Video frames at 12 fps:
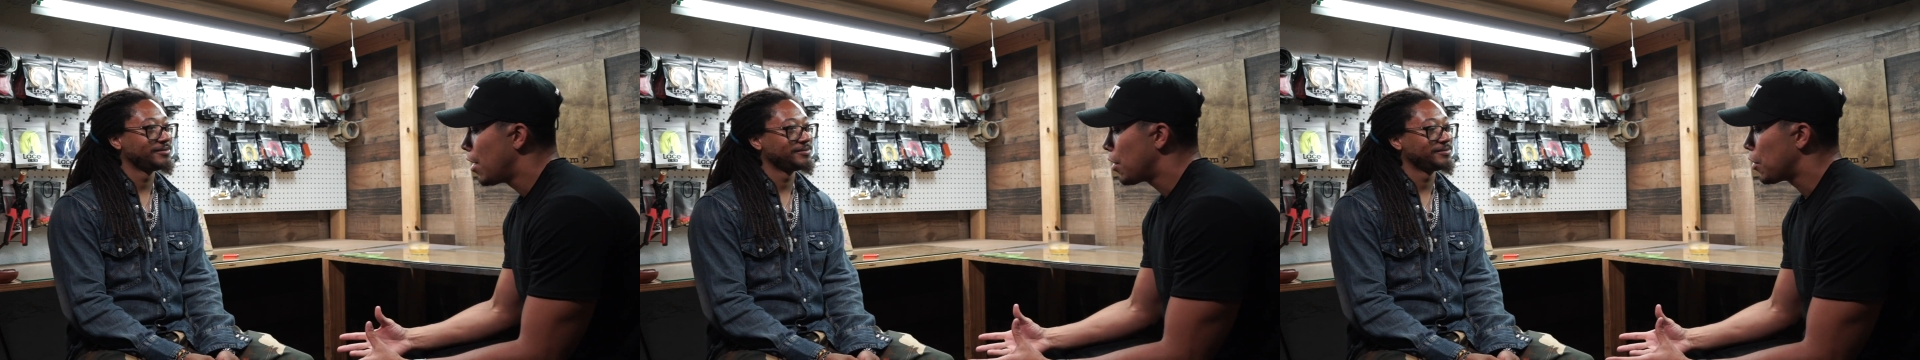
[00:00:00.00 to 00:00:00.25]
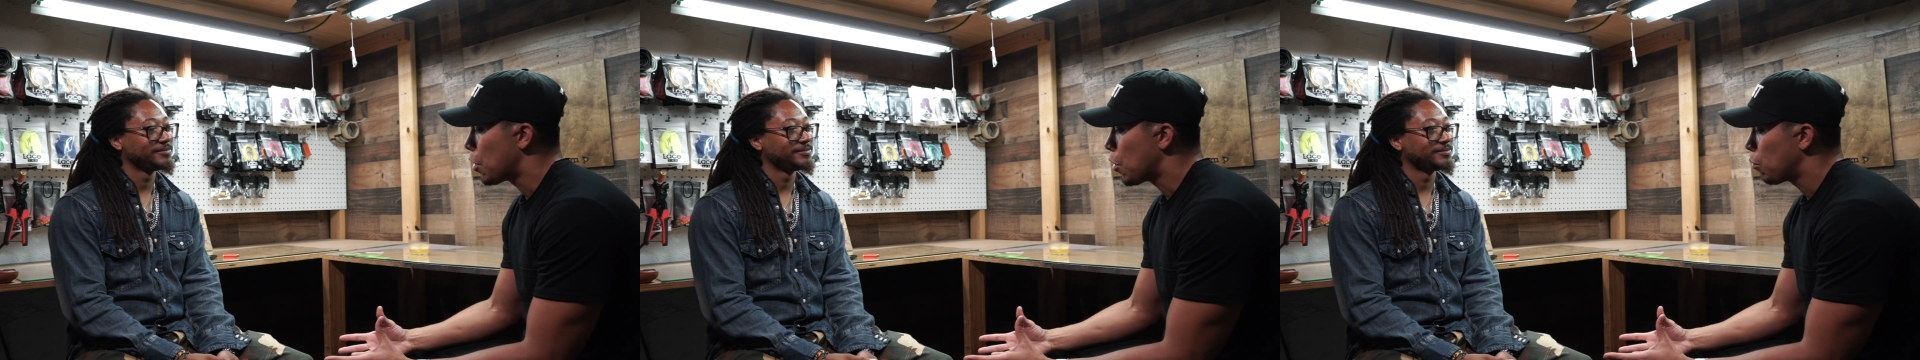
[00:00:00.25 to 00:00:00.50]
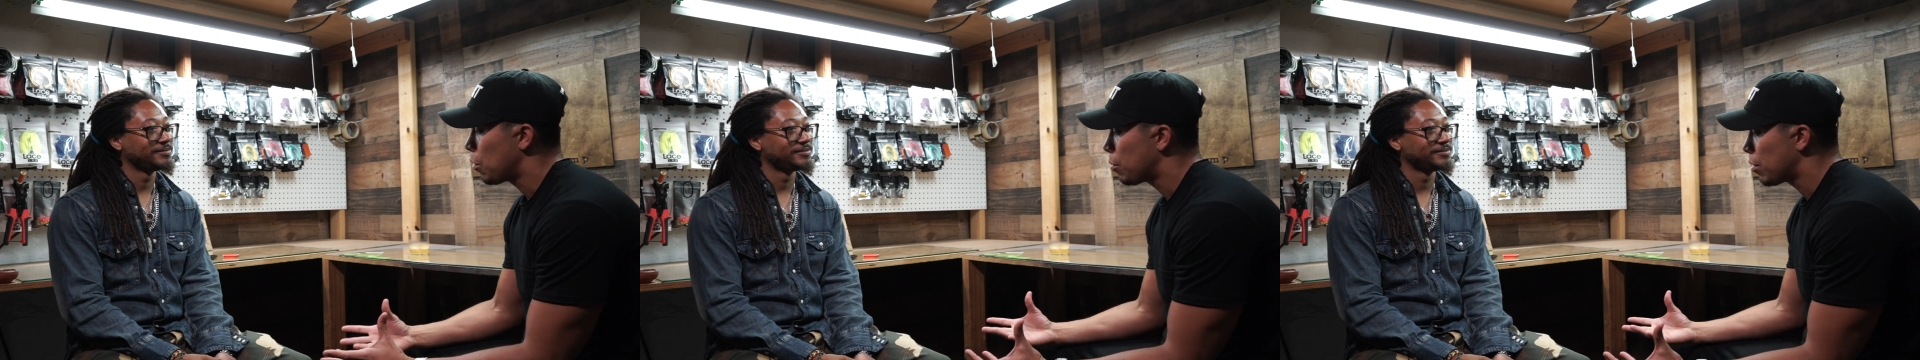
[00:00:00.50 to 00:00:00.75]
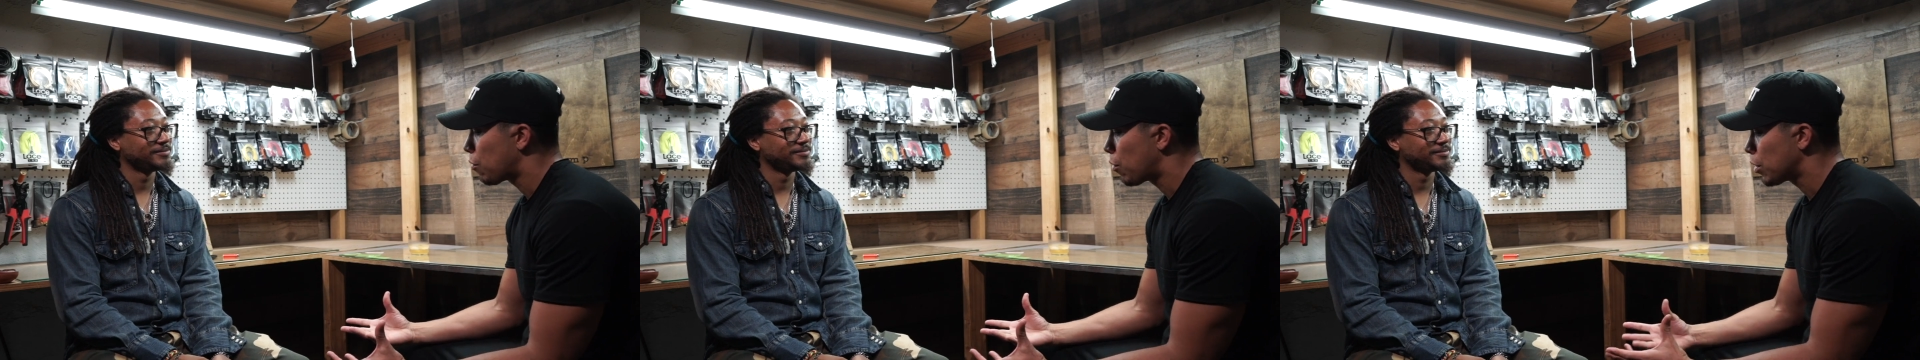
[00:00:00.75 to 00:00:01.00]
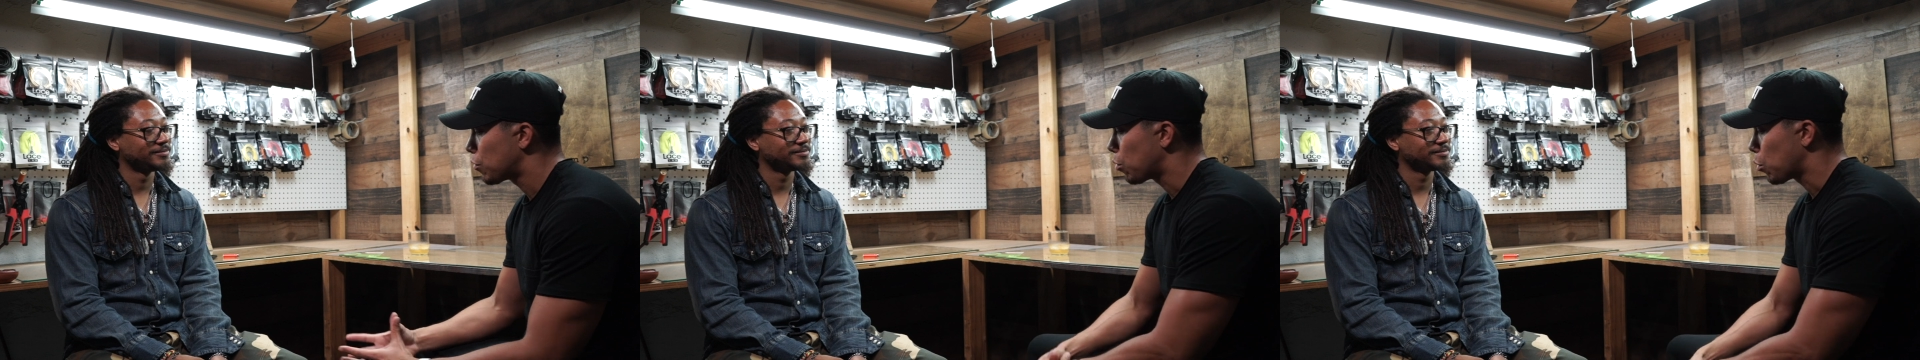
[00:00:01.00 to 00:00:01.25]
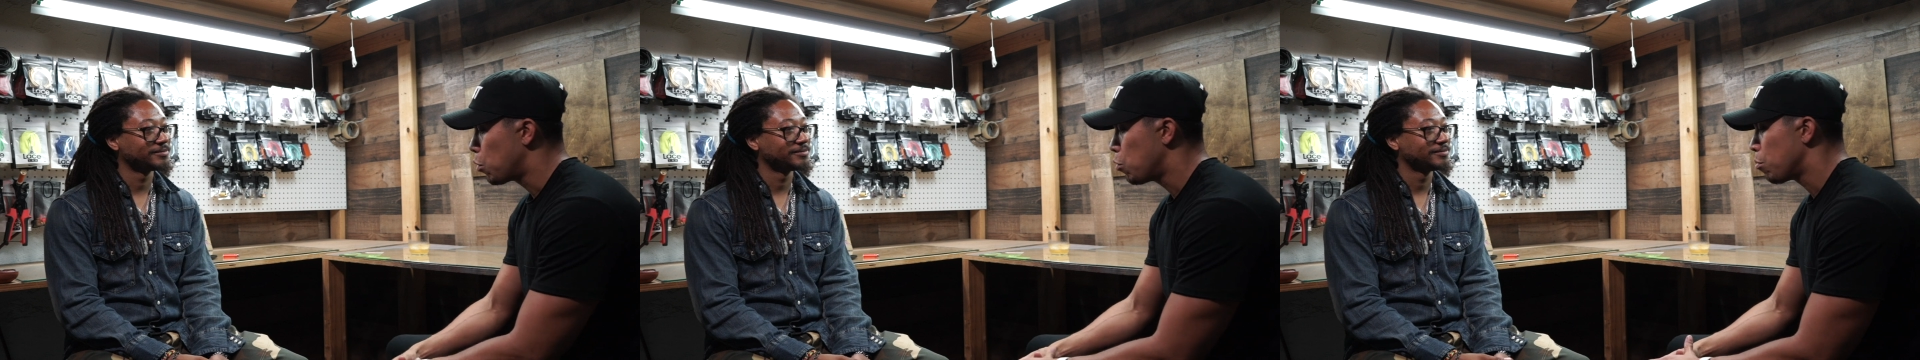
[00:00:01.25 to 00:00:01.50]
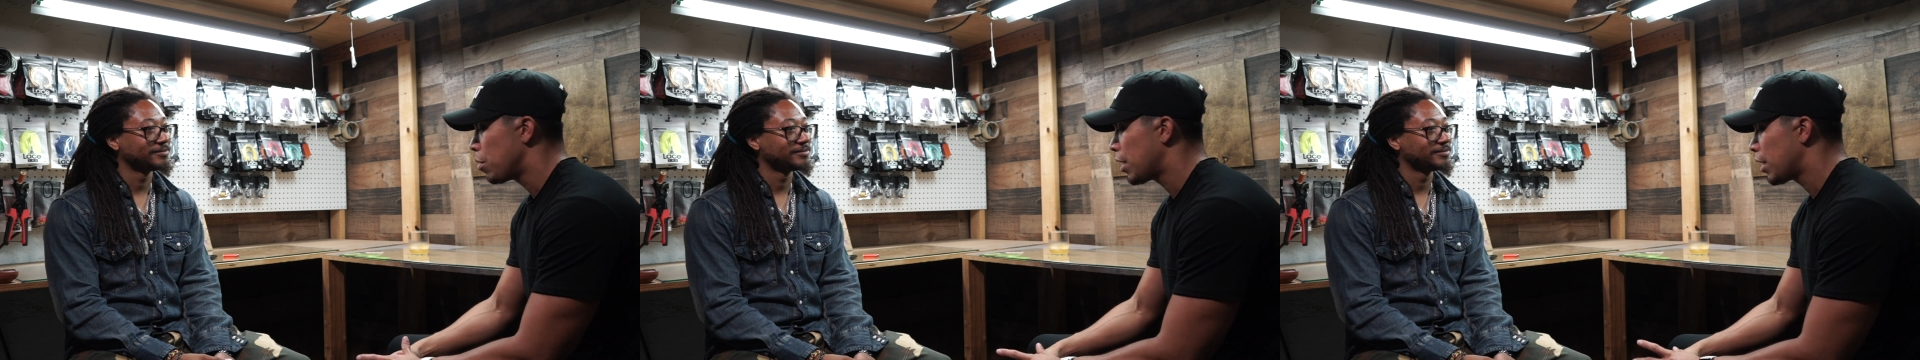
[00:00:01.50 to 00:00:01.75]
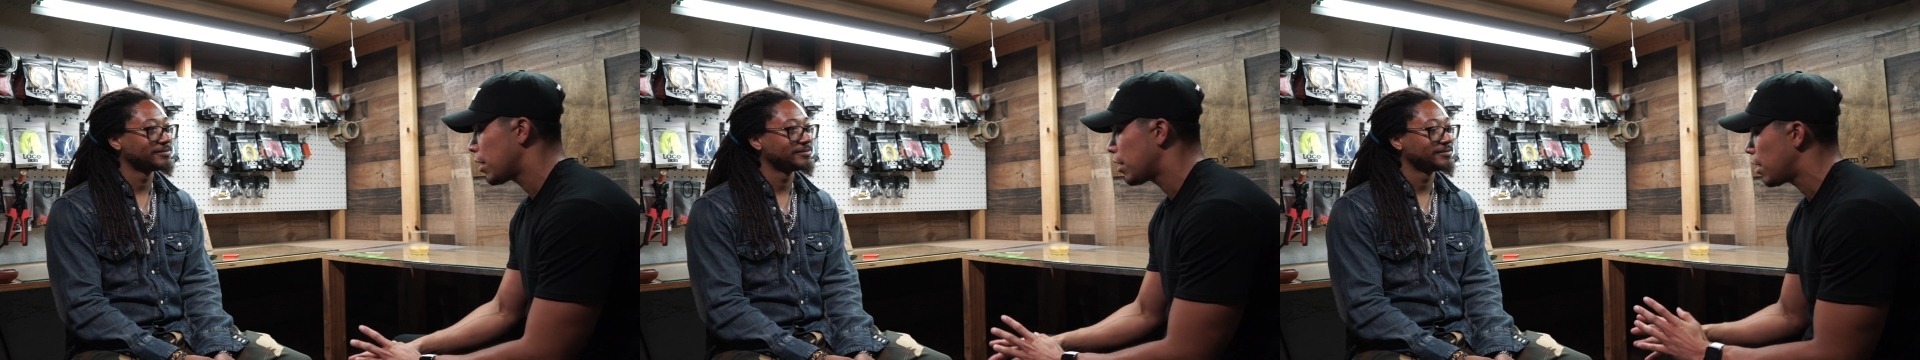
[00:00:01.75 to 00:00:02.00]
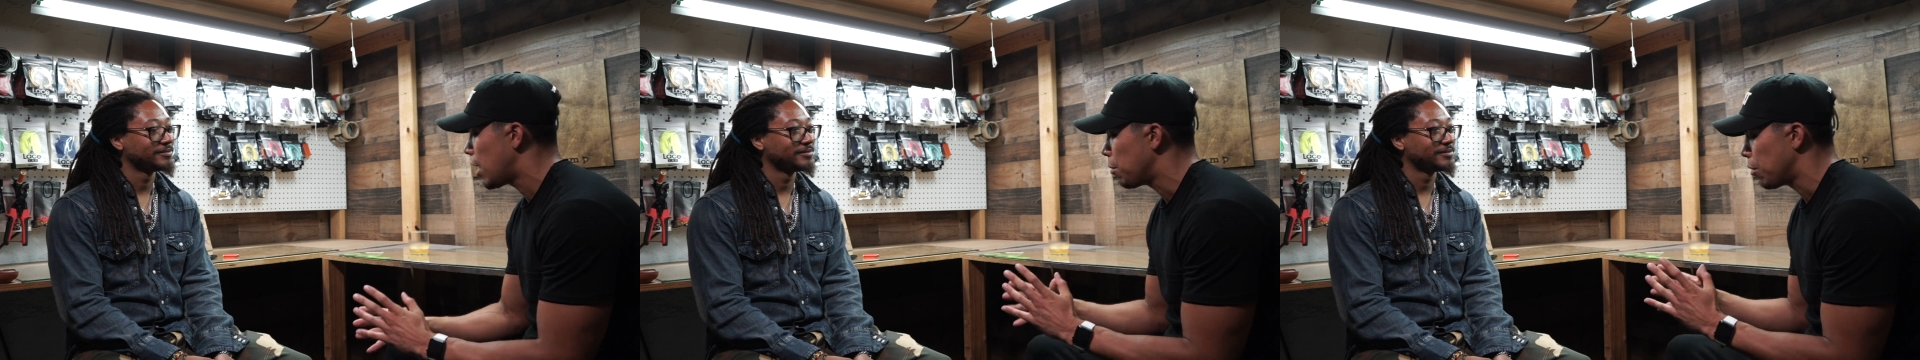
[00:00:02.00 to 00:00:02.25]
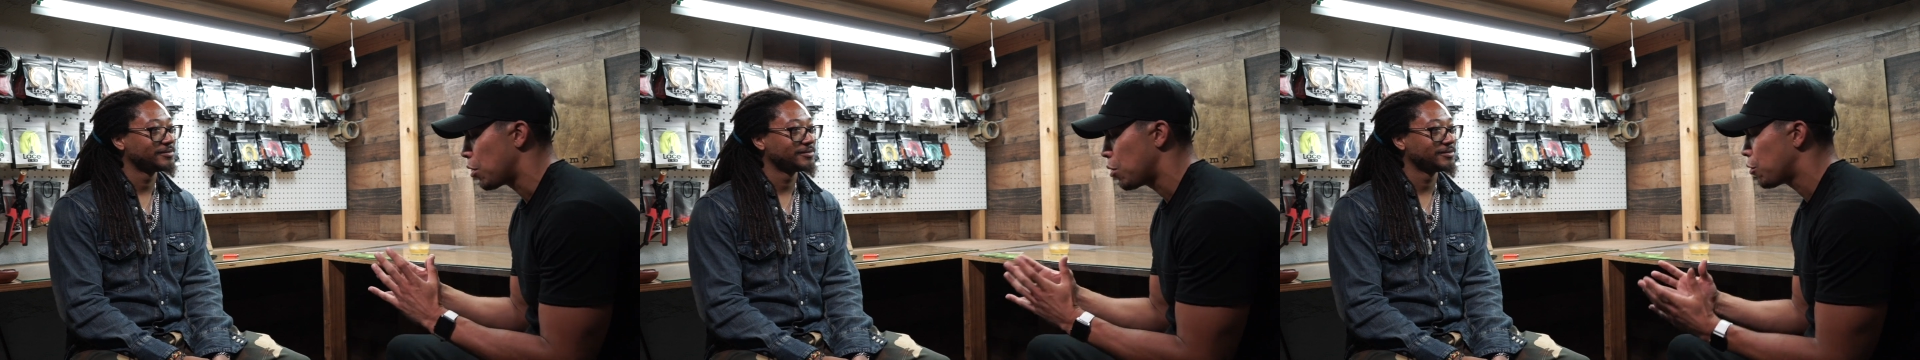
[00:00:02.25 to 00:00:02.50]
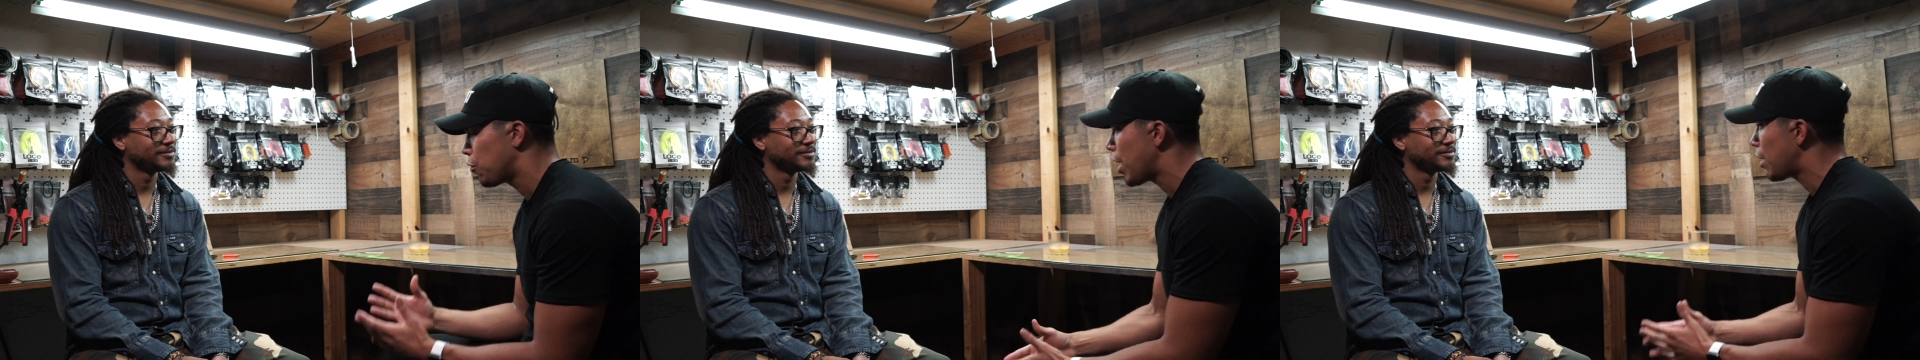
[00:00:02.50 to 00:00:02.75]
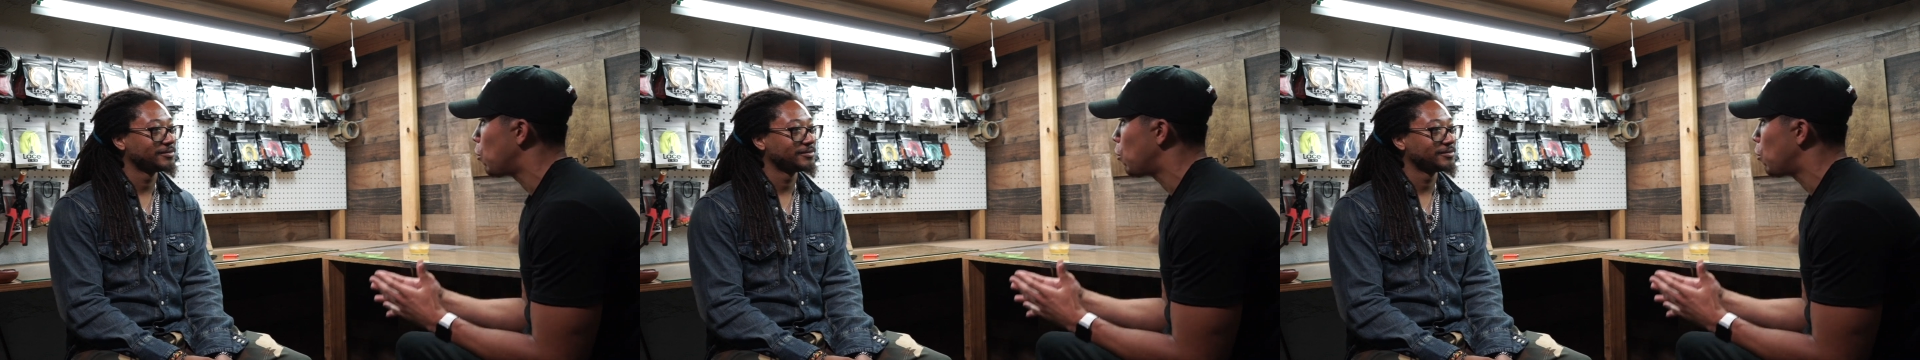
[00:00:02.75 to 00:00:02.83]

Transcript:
Speaker 1: you know, we've been friends for a cool minute. I'm a huge fan